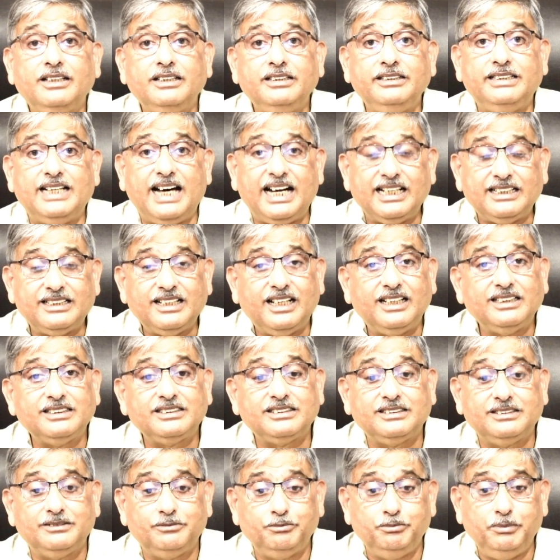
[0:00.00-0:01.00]
data
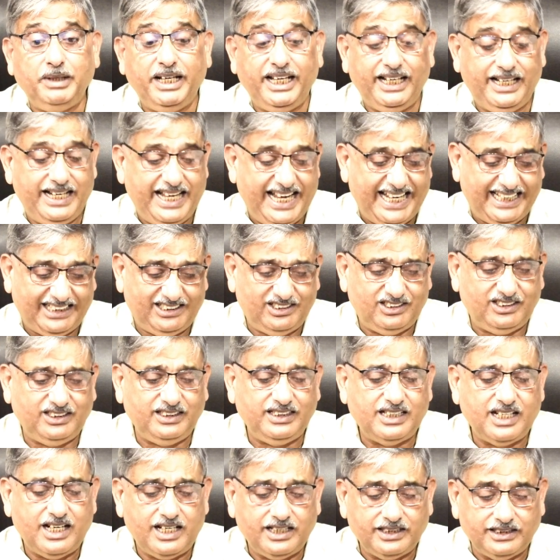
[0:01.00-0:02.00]
made,
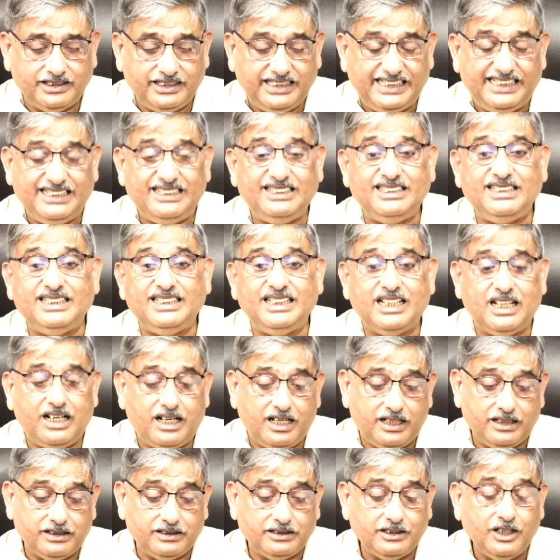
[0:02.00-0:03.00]
STRs,
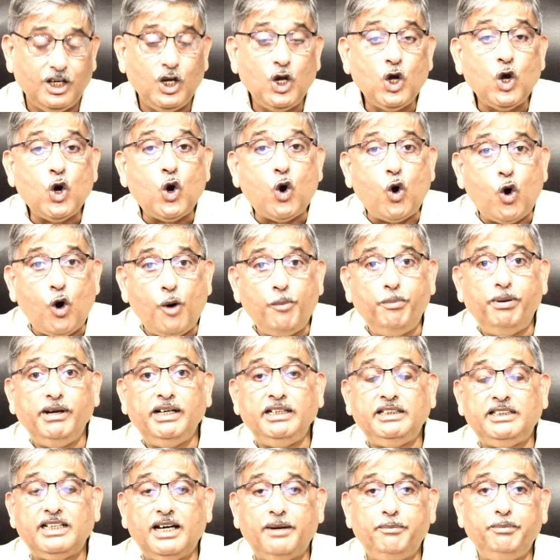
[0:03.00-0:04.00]
DCRs or
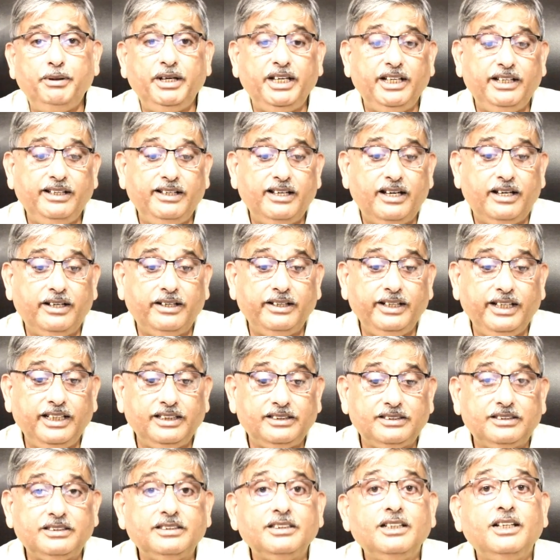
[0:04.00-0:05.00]
built up area
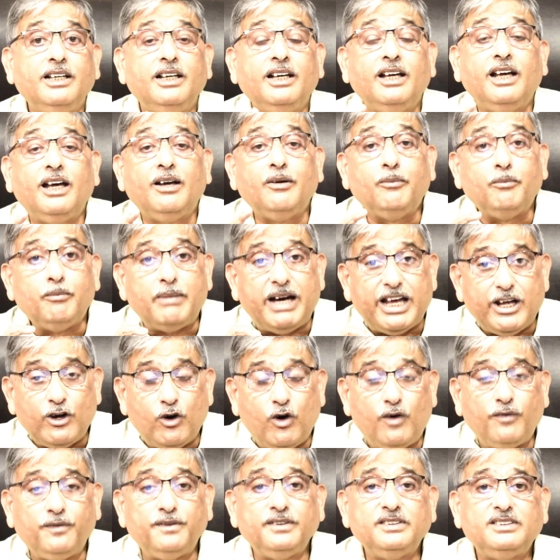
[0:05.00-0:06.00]
rates, my
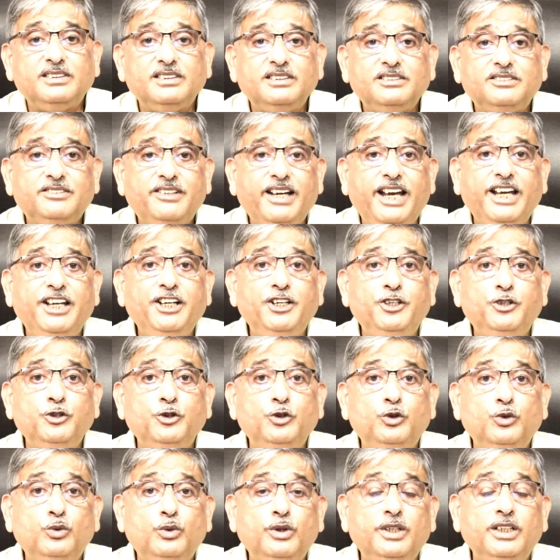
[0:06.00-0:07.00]
office is ready to
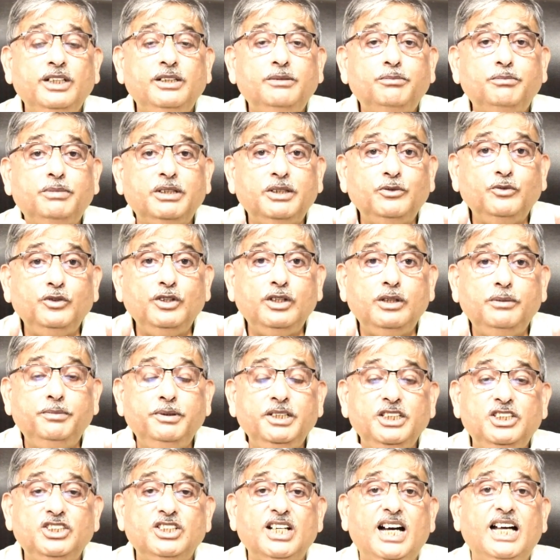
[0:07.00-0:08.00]
do it, but we'll
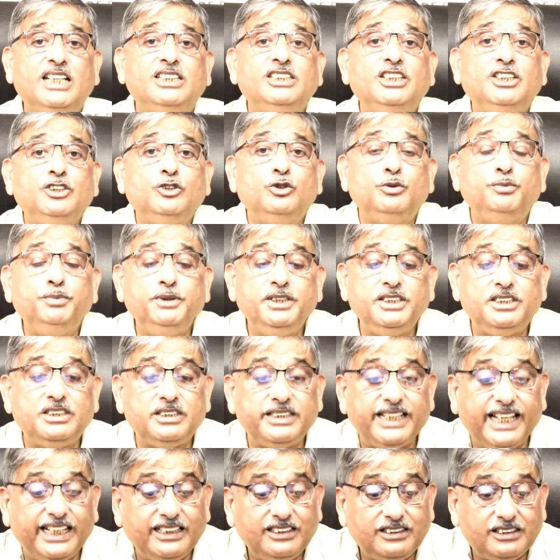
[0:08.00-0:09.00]
be charging rupees
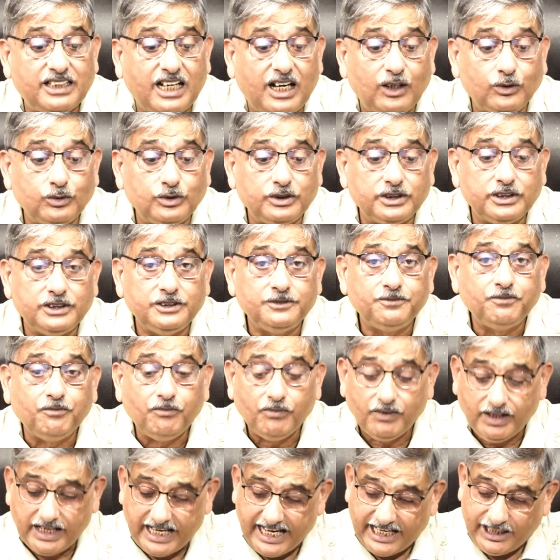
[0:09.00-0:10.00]
10,000
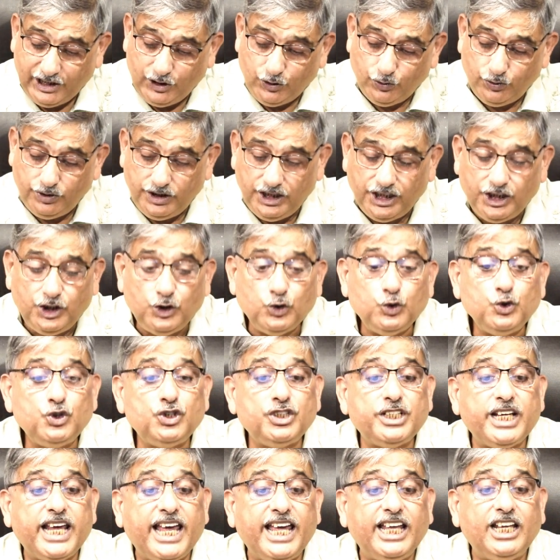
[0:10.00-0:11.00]
and you need to
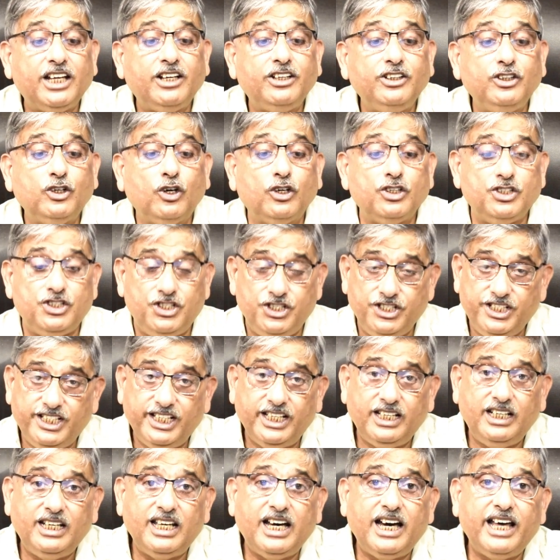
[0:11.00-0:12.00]
share your
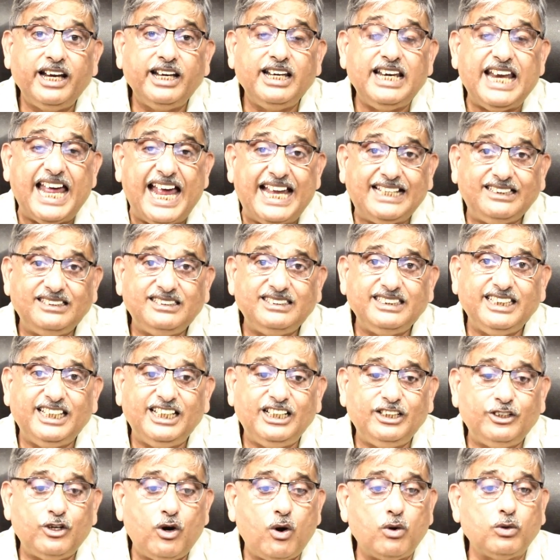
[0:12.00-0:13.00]
GLR, land
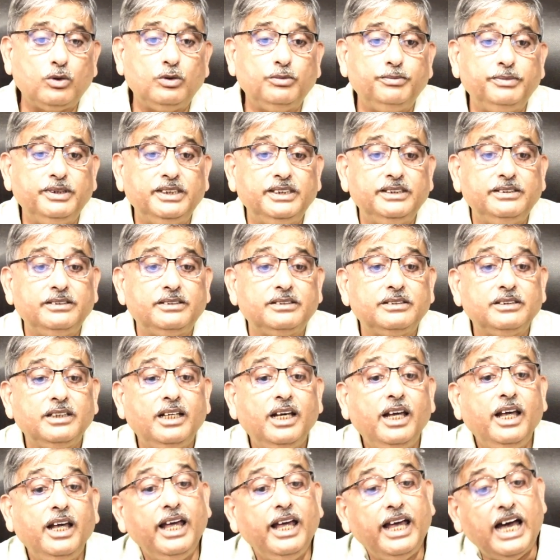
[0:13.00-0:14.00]
sale documents,
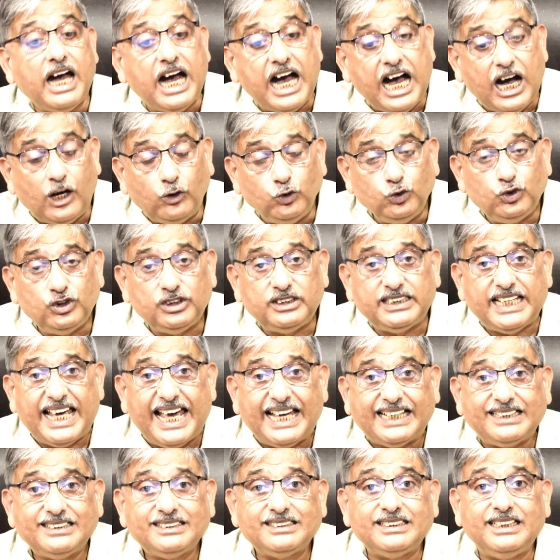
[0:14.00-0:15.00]
house
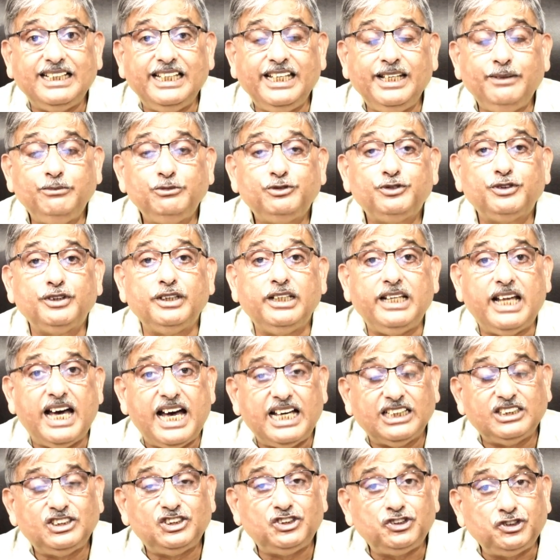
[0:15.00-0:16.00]
tax claims for
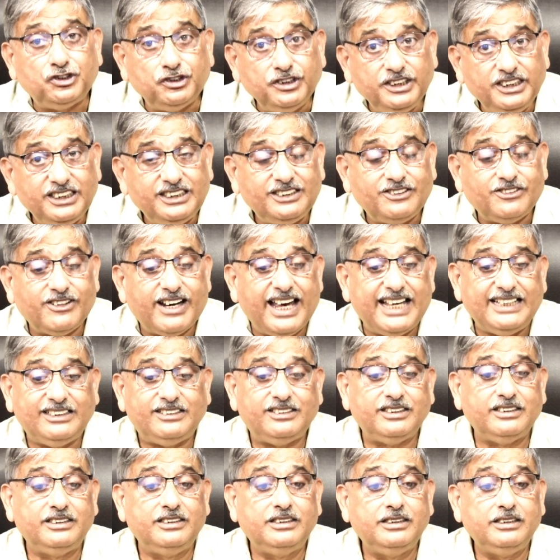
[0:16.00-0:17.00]
last 3
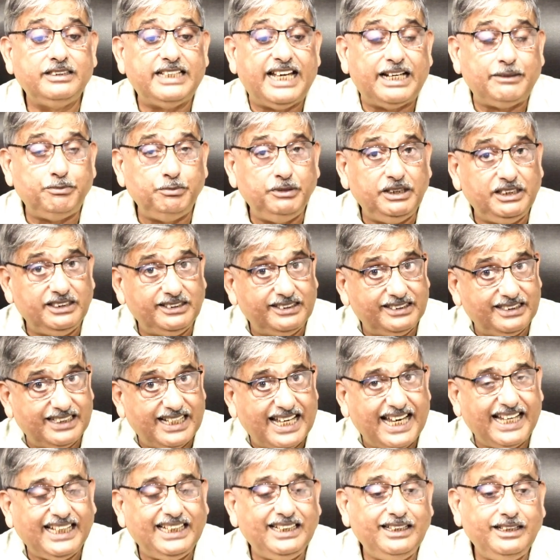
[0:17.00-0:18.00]
tricentennial, that means
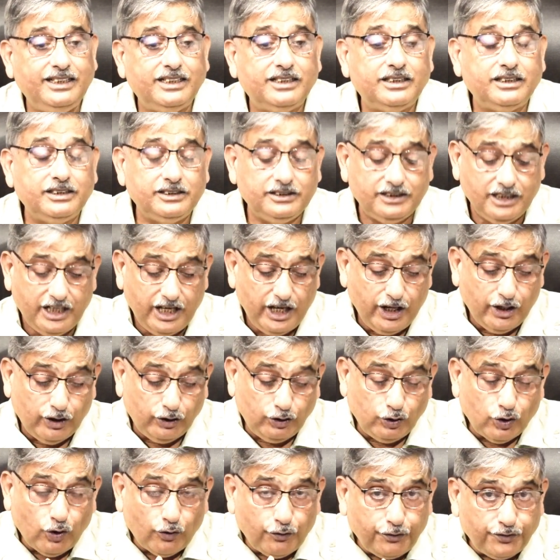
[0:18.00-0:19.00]
9 years,
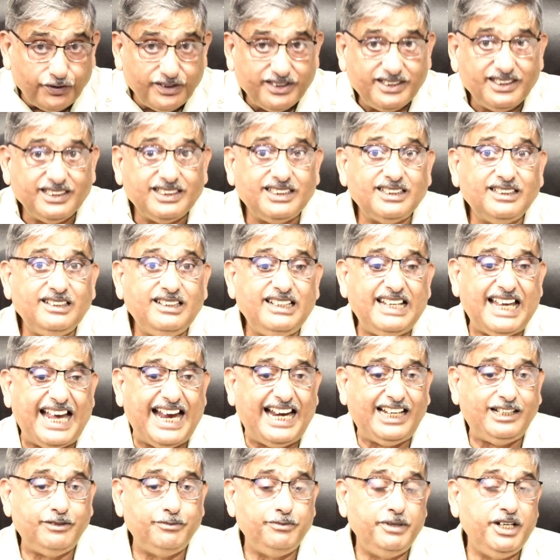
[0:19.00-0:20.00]
your physical
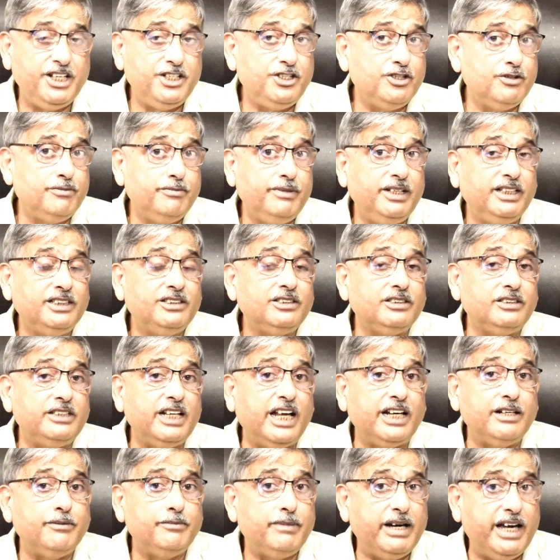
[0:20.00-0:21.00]
land measurements
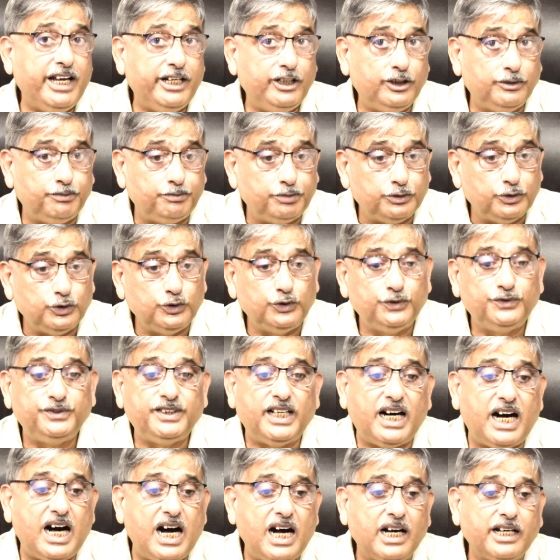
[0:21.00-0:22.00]
done by an approved
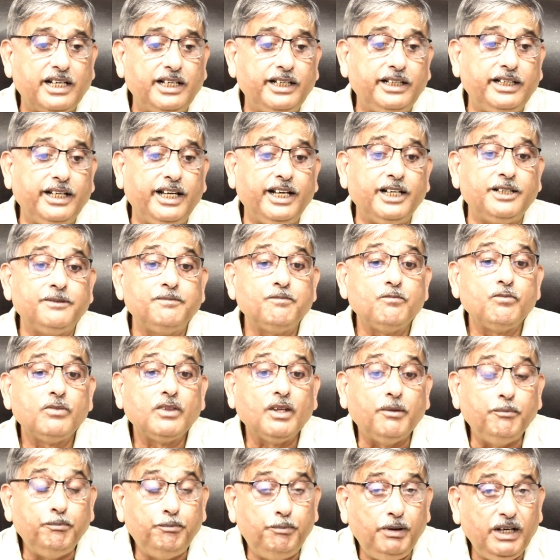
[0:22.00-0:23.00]
architect,
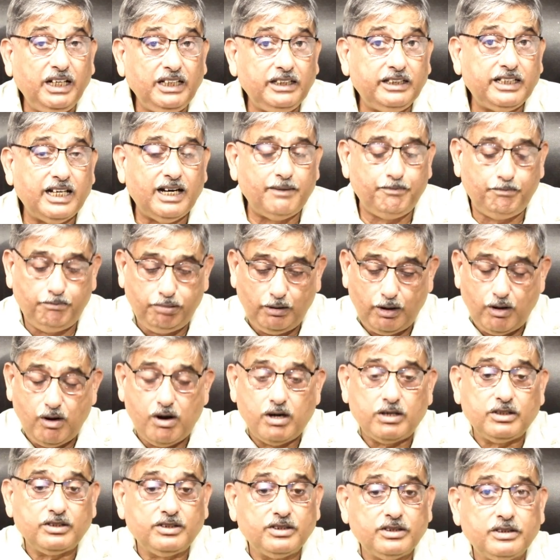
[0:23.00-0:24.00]
built up
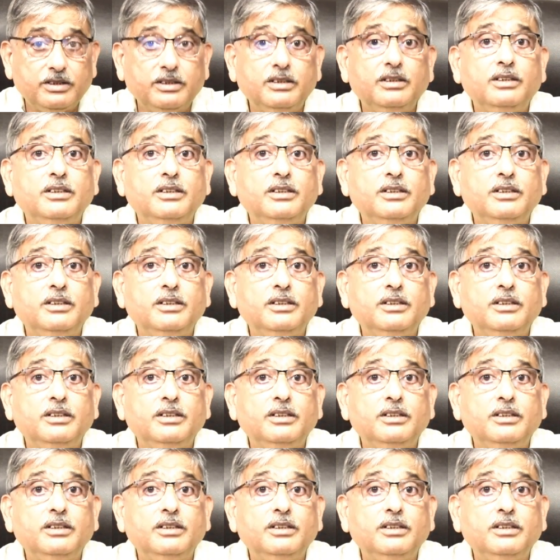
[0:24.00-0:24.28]
blocks,